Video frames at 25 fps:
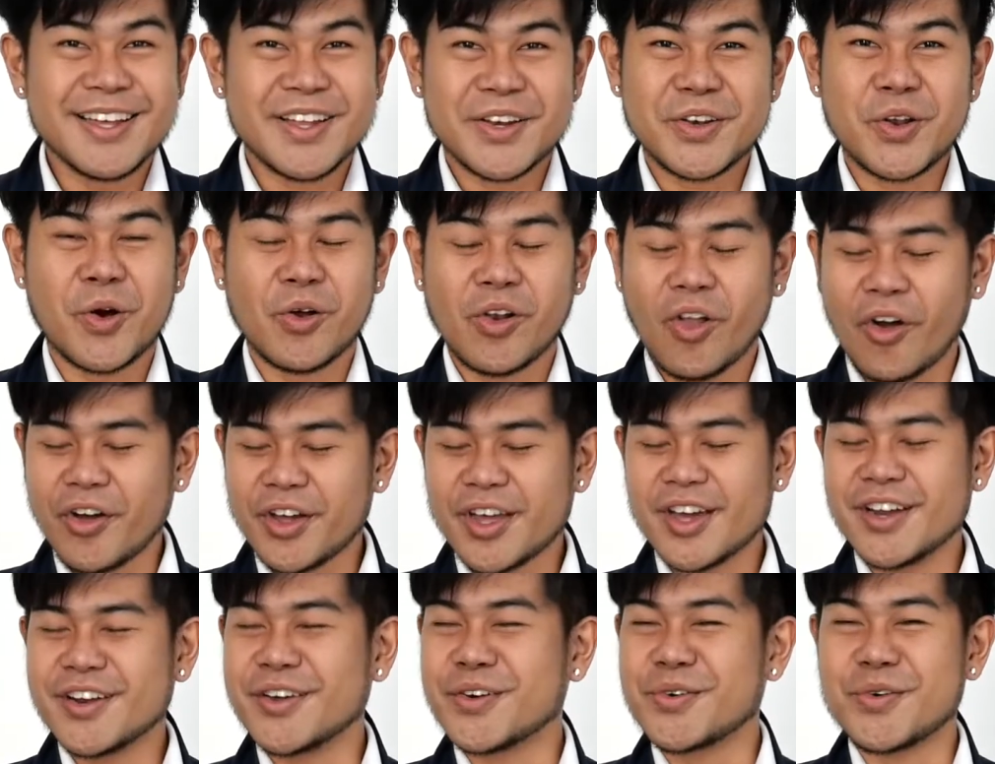no
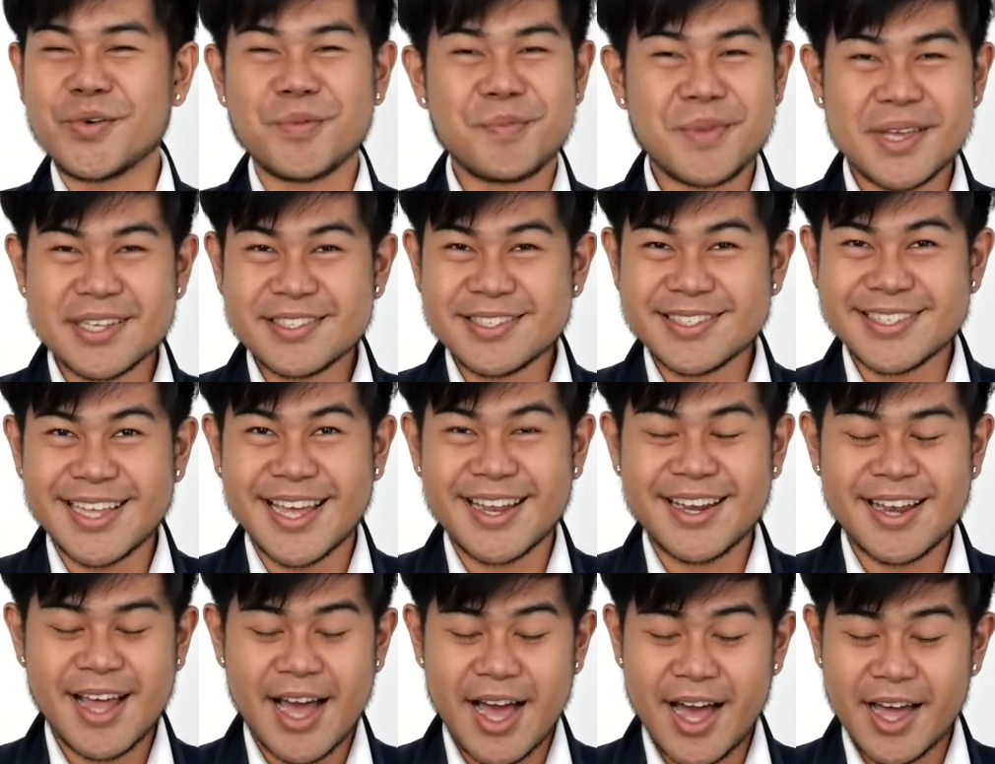longer the grooming
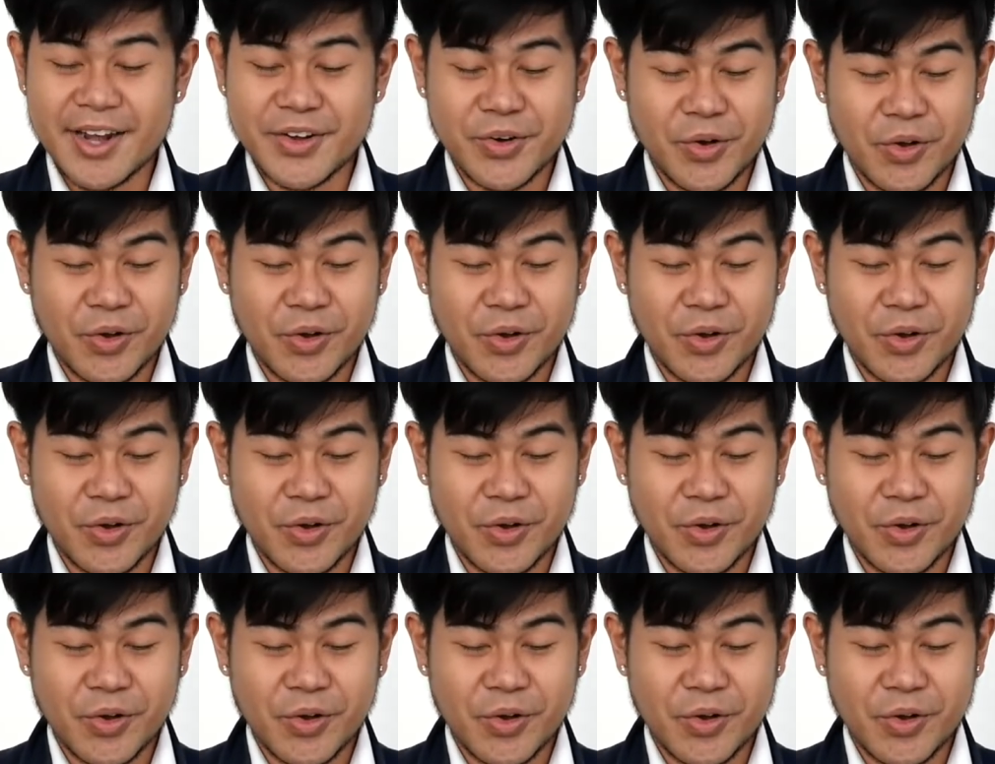standard,